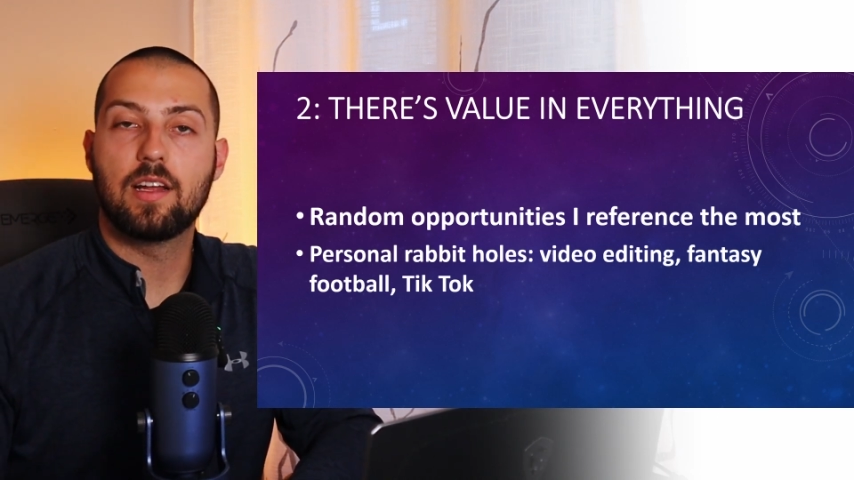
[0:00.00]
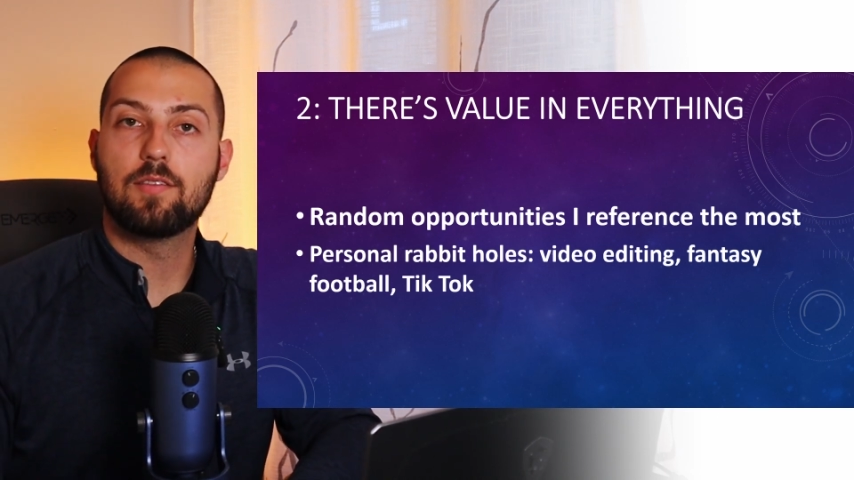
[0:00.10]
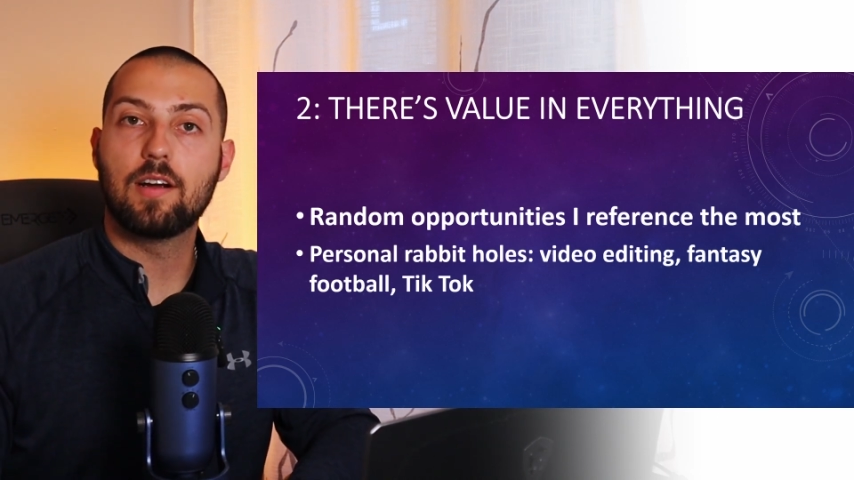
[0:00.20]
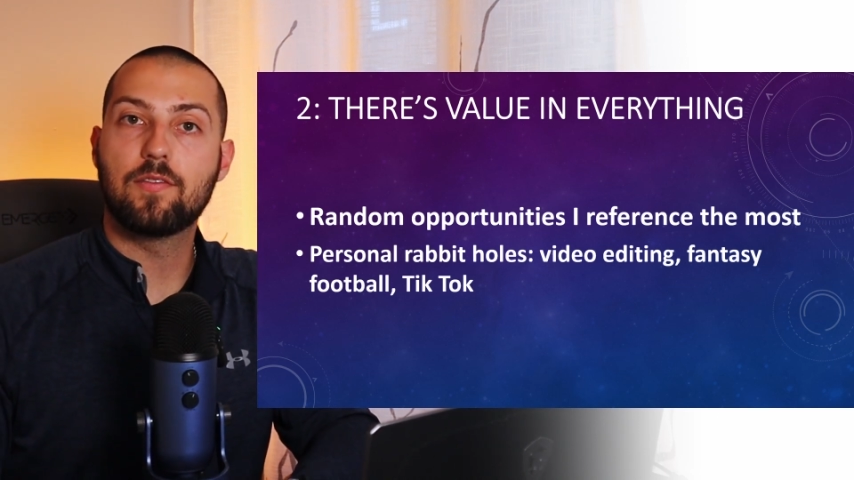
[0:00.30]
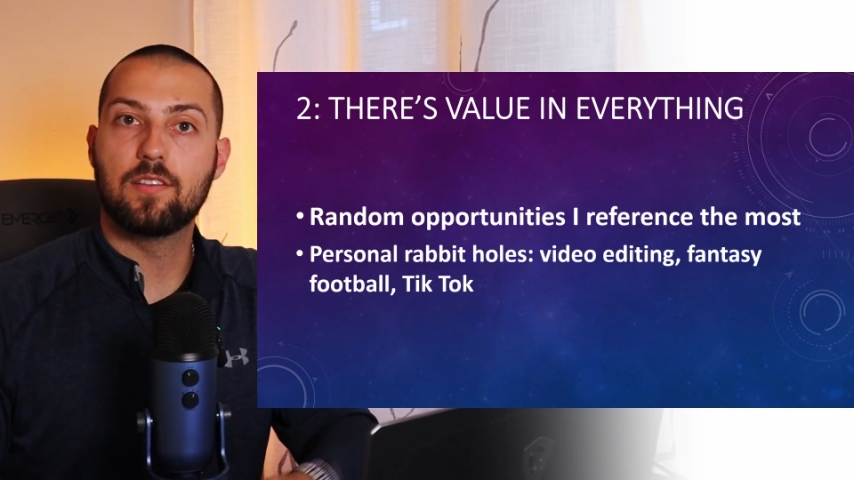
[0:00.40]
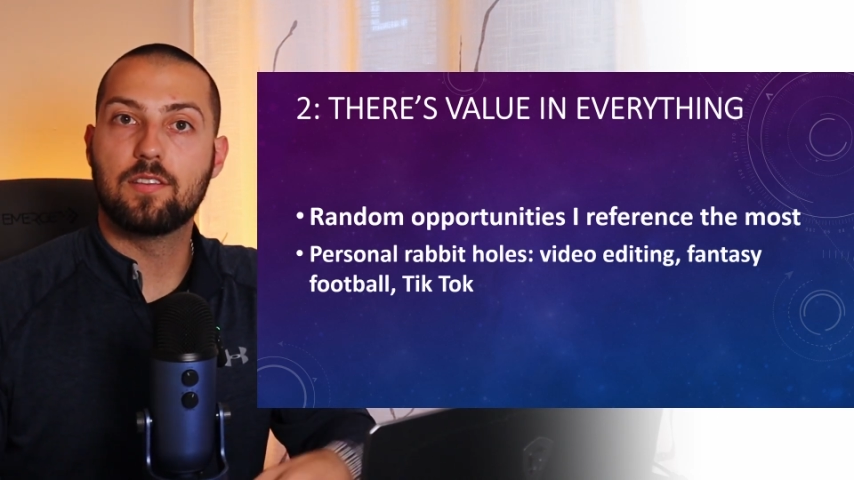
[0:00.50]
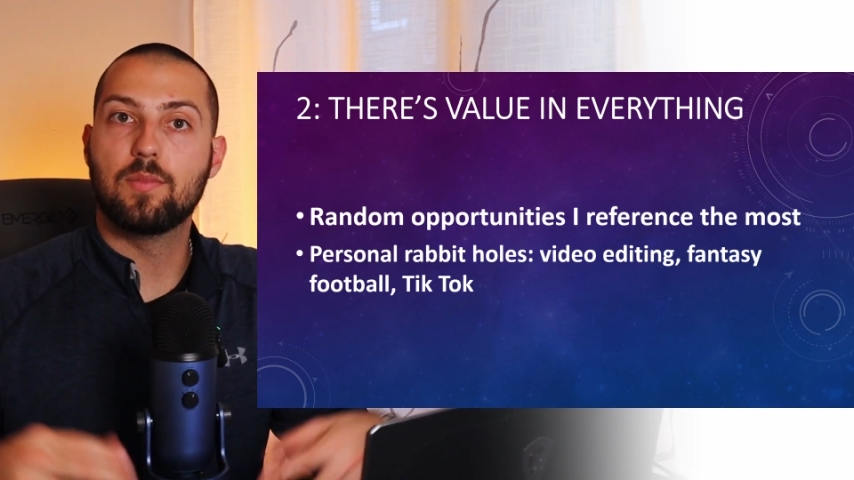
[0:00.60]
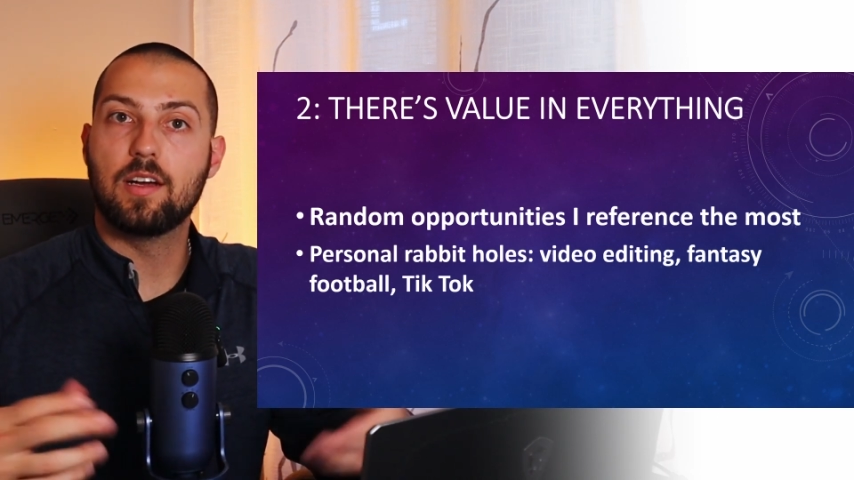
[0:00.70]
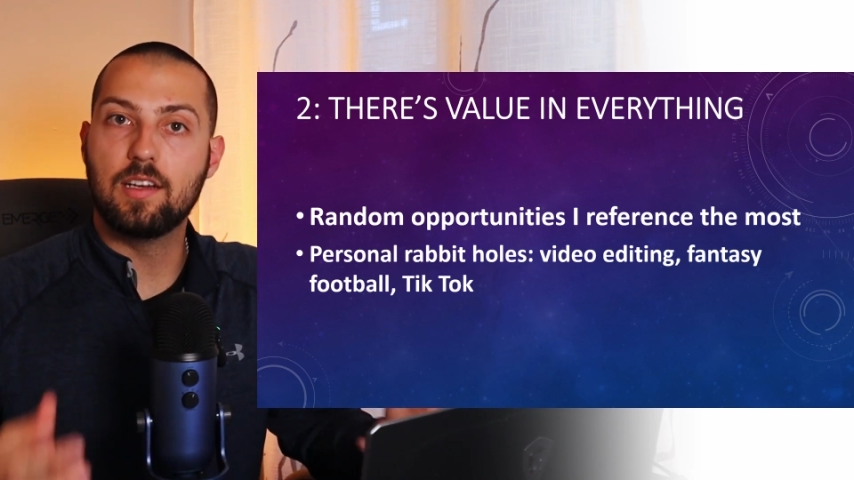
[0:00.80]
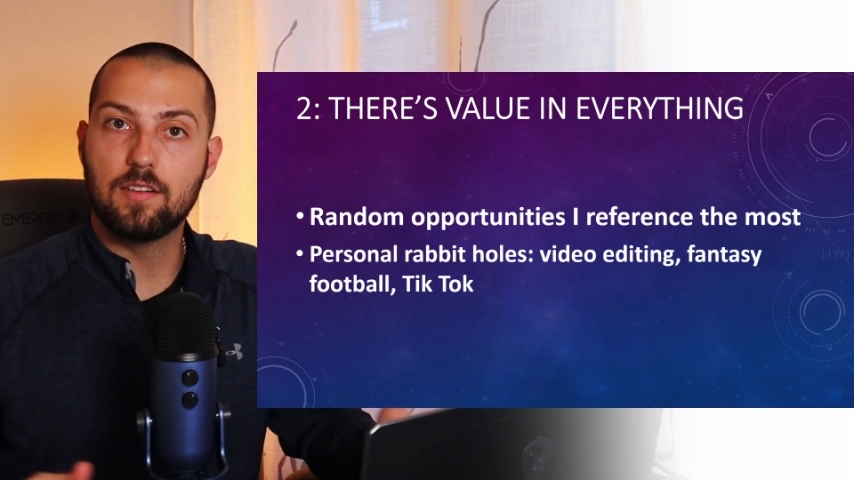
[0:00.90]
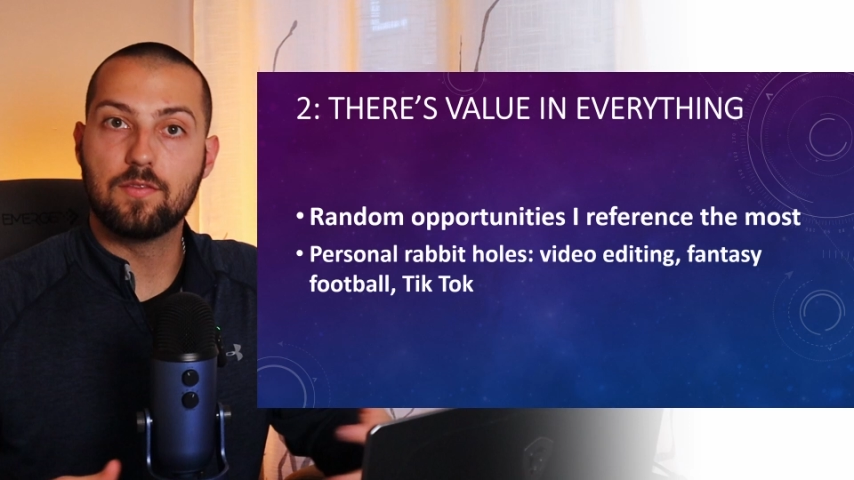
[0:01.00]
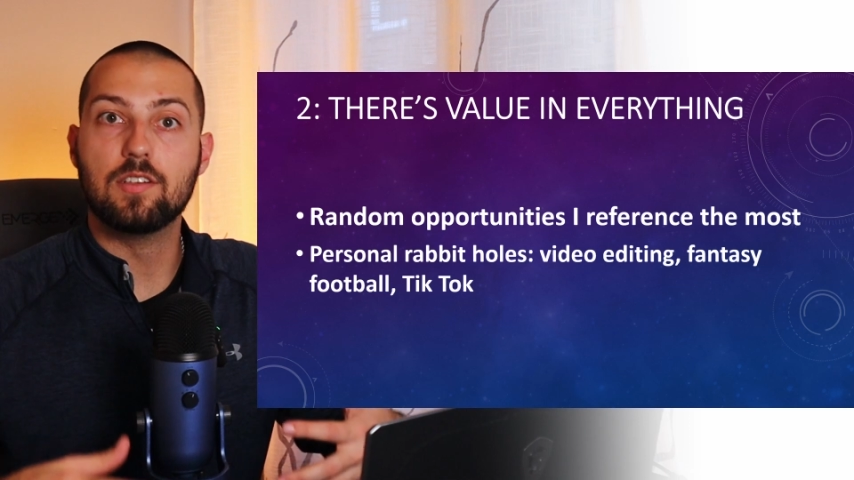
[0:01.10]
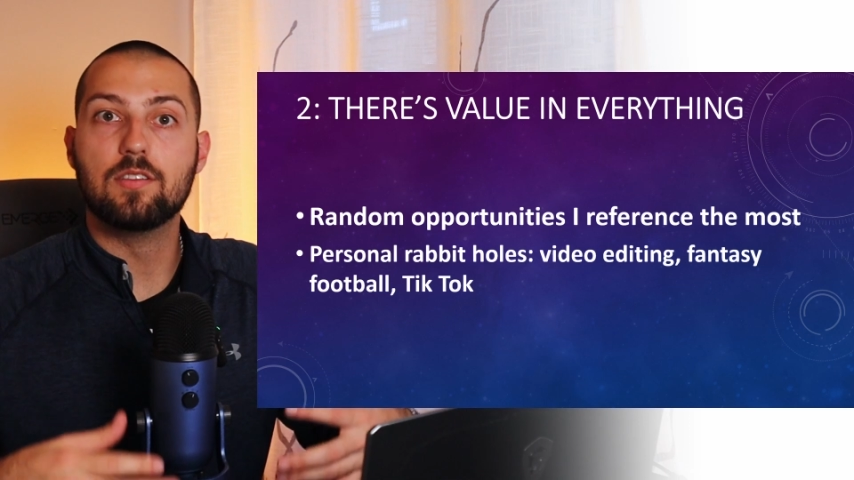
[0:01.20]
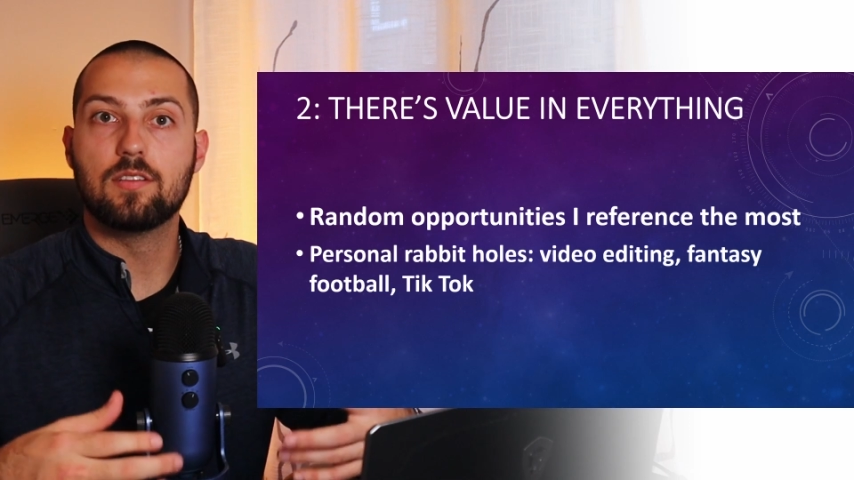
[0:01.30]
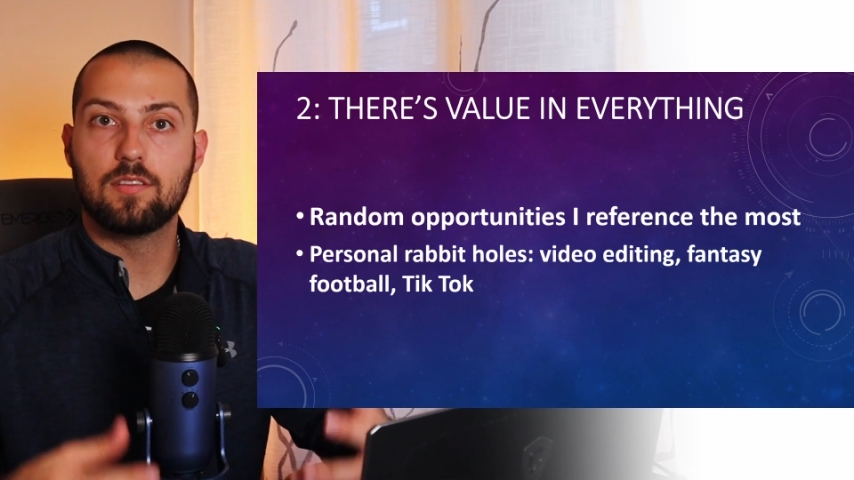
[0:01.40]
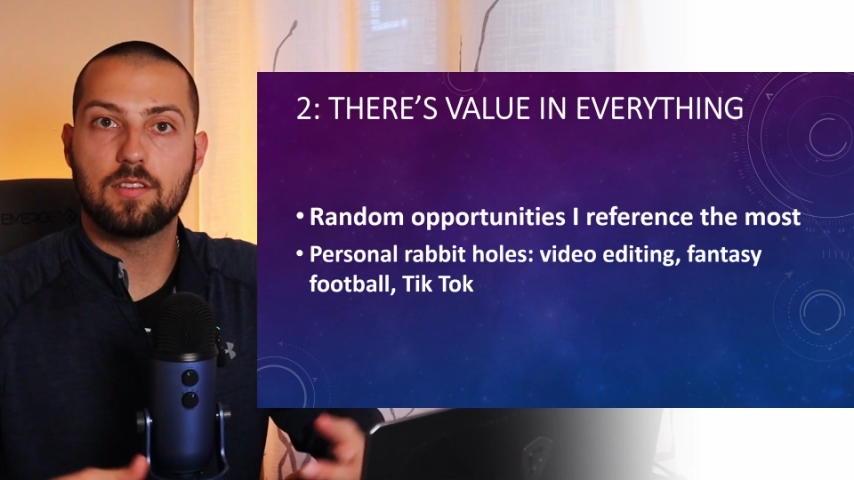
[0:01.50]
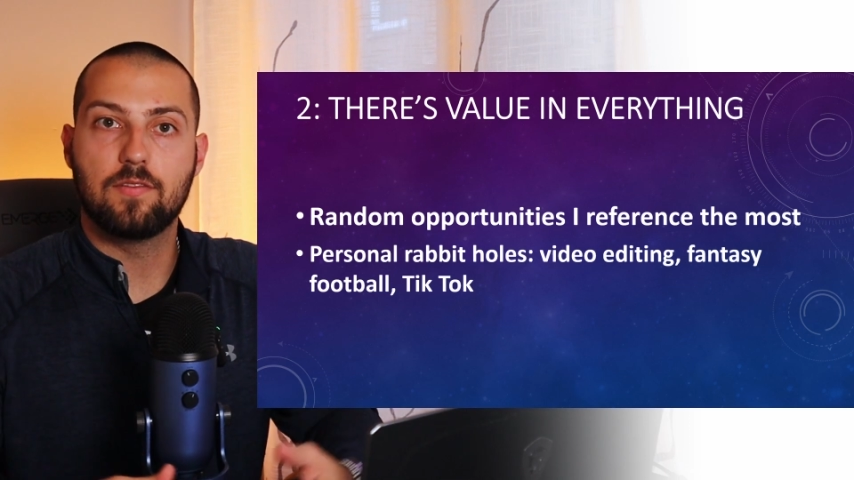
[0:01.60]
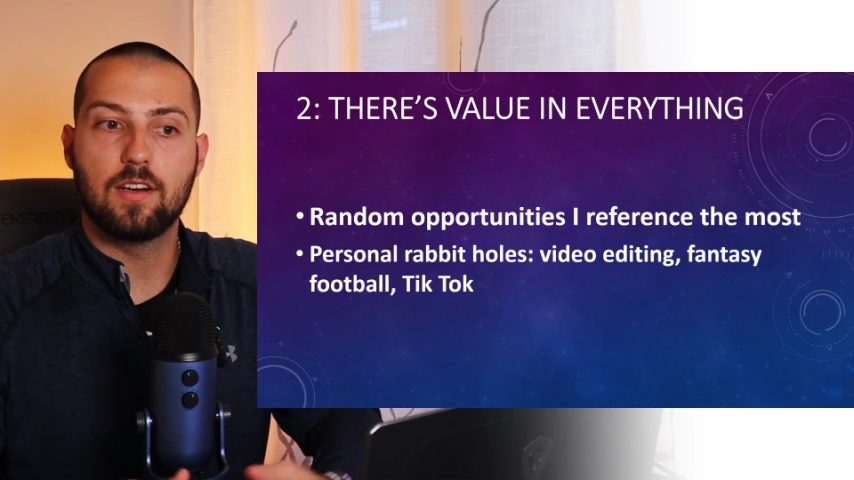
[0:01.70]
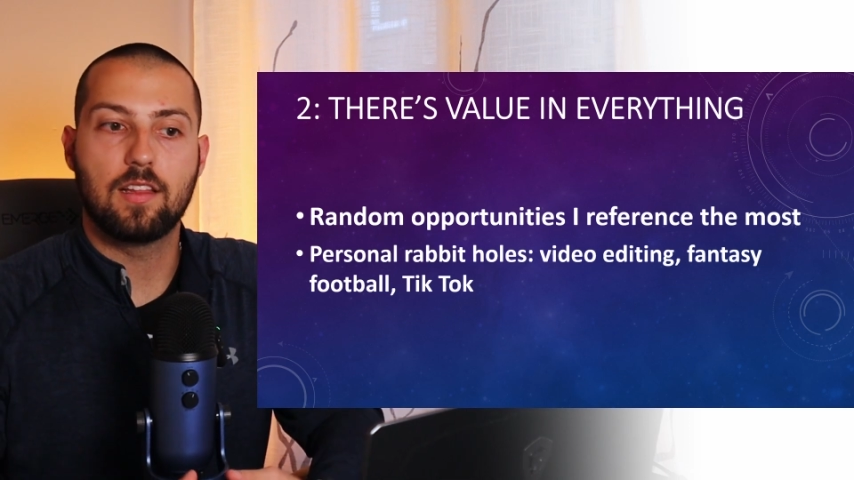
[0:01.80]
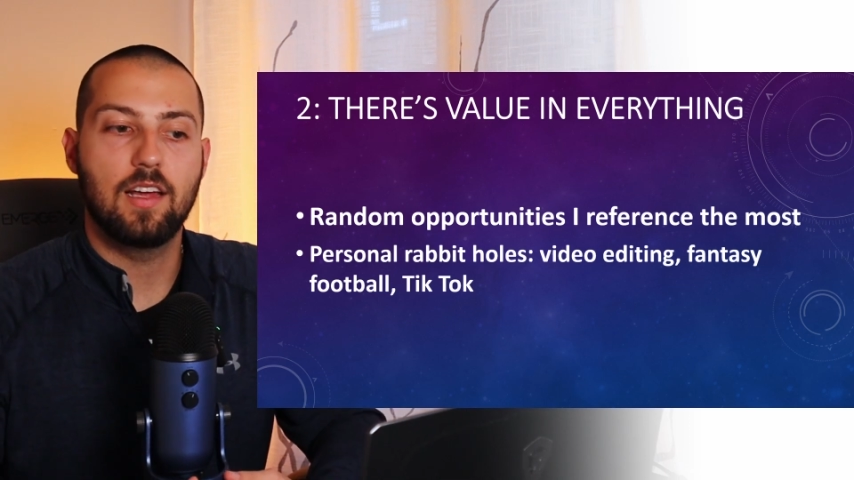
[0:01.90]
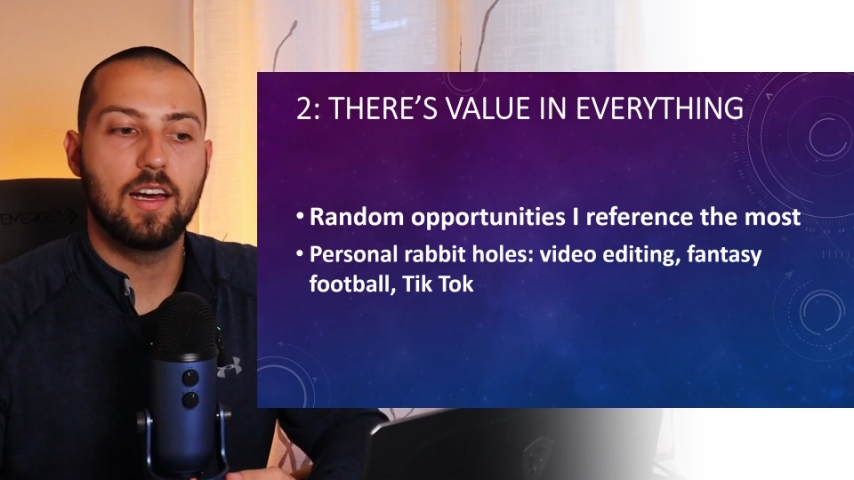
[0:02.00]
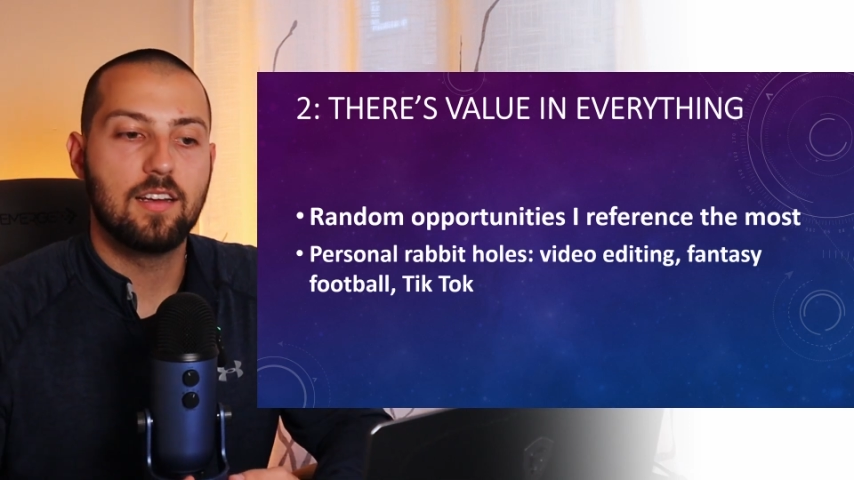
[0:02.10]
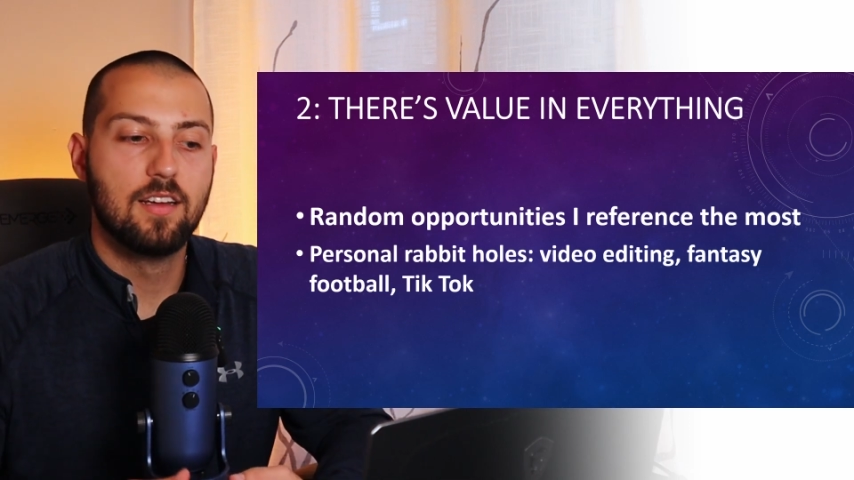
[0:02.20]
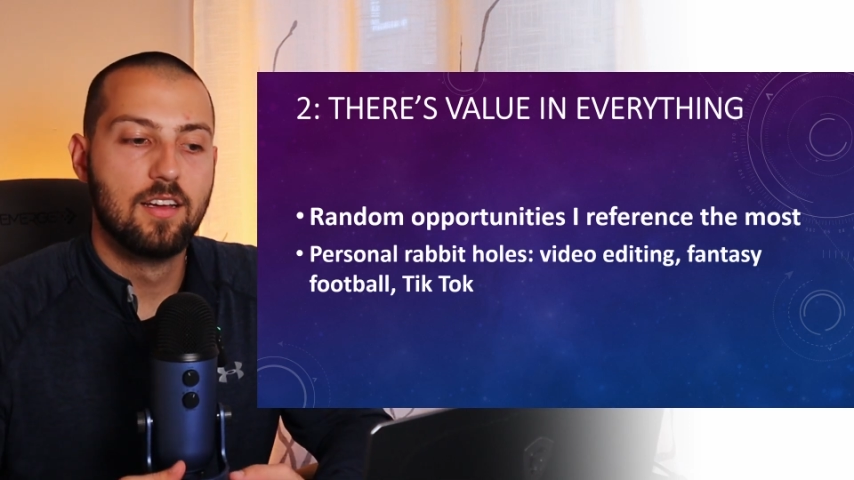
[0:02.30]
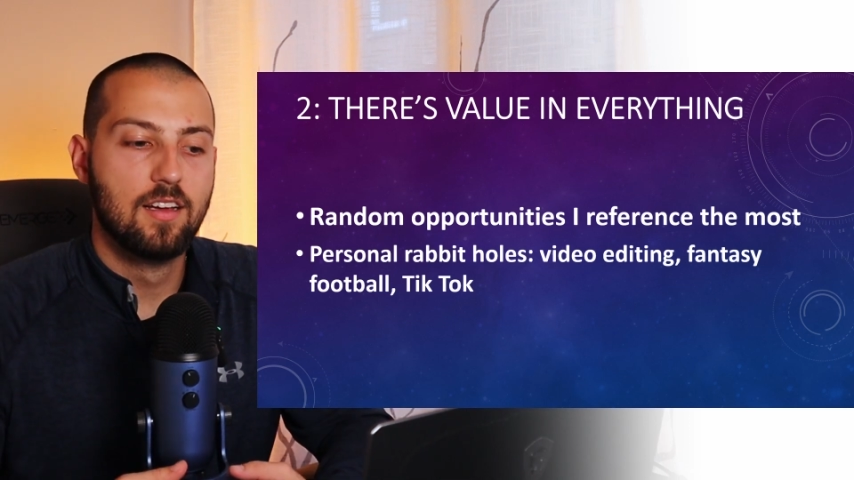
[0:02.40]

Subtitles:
that I reference in my interviews and stuff like that